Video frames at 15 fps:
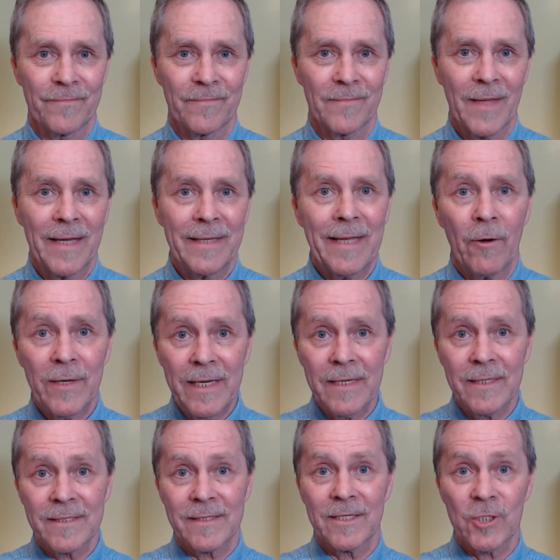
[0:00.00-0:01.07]
Now,
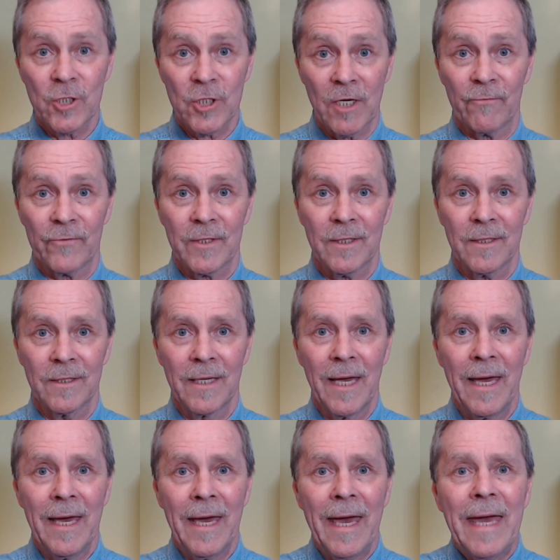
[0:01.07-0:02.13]
here's the shift.
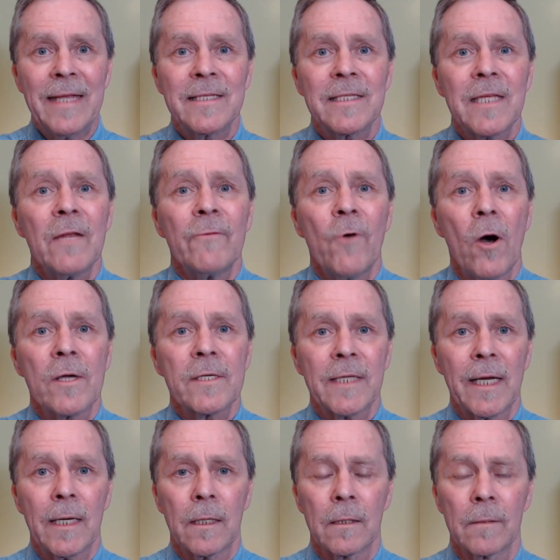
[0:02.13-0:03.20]
Instead of
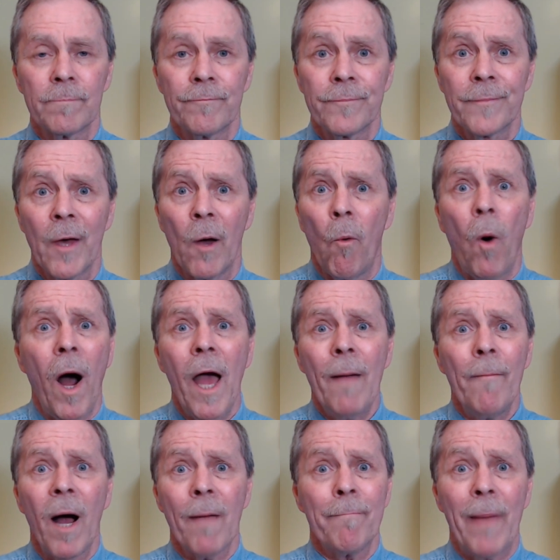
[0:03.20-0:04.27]
asking, "Why am
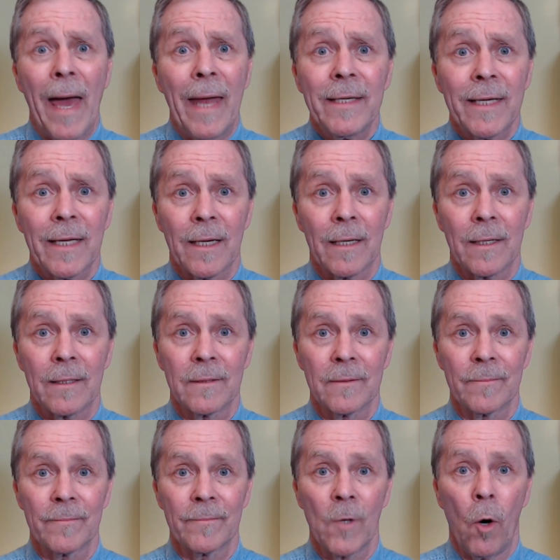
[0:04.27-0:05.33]
I panicking?"
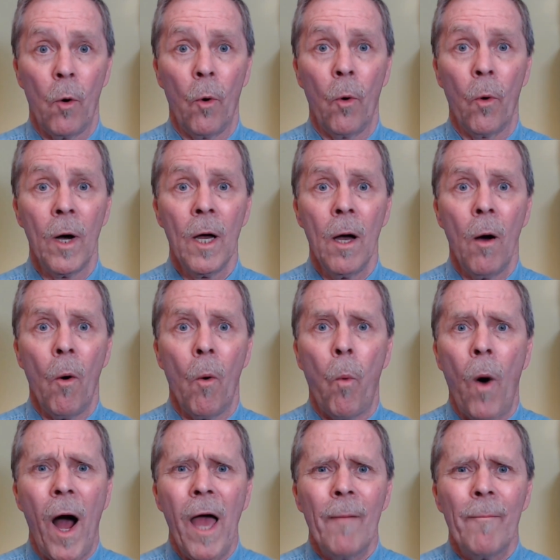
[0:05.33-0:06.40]
or
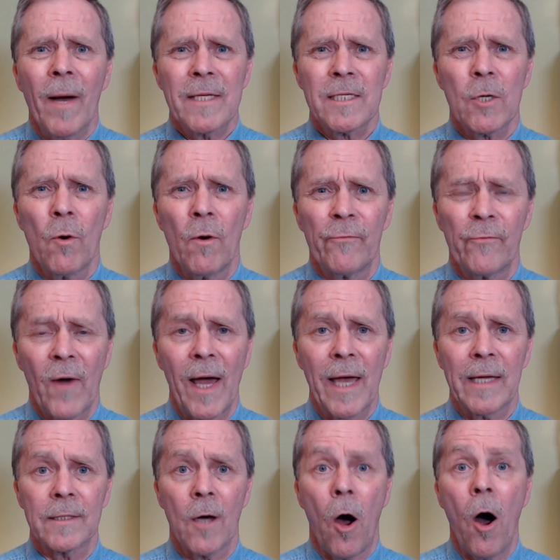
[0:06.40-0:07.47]
"Why am I so
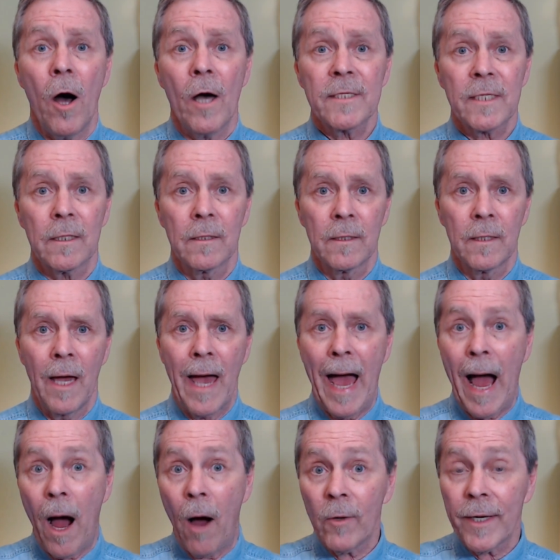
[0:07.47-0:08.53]
afraid?" ask,
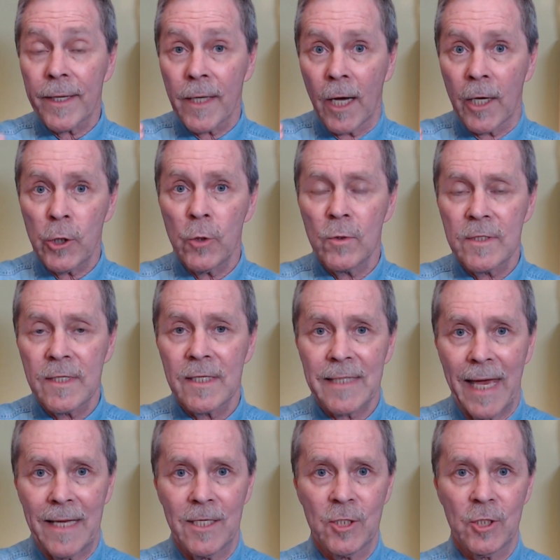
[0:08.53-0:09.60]
"How can I use this
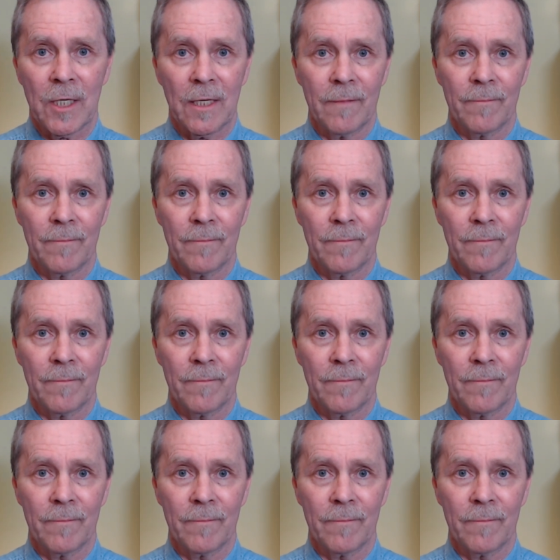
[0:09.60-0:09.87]
energy?"